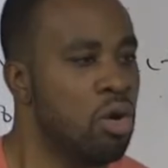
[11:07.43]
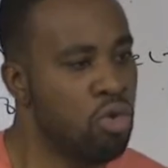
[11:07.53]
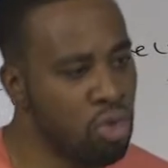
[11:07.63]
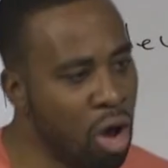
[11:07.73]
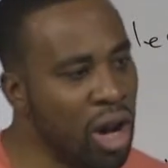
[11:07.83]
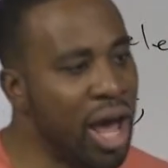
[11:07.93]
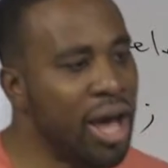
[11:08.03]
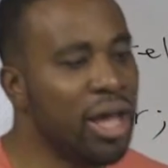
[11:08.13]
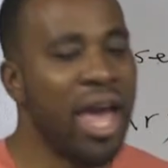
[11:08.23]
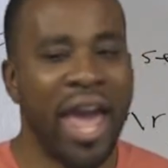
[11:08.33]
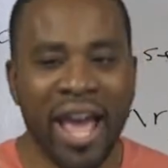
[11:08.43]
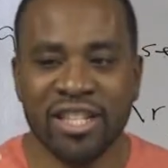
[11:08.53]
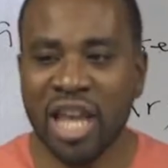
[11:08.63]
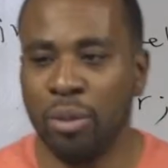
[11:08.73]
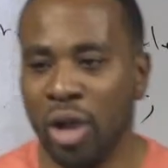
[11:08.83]
Row lock and
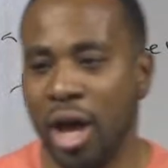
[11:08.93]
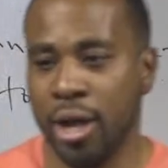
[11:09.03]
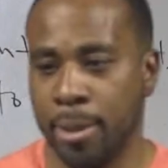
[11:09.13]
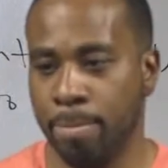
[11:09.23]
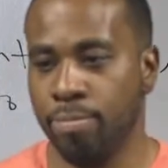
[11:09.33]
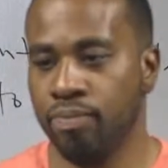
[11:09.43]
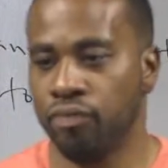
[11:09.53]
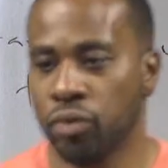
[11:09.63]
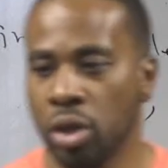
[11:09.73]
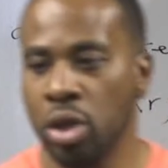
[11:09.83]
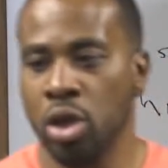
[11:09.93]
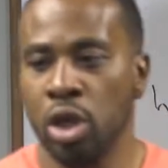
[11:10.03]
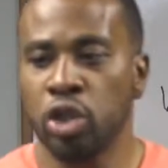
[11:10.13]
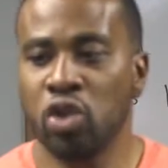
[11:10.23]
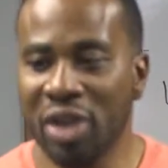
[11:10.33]
table lock.
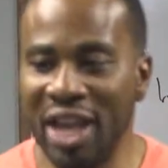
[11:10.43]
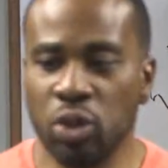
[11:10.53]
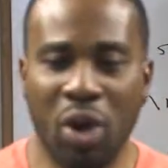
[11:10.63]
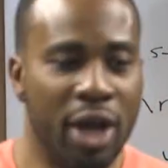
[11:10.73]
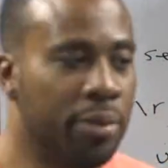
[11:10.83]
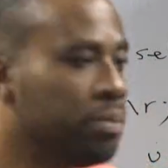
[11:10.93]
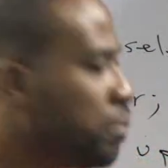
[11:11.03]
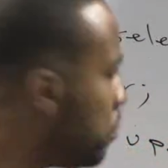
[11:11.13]
So guess what?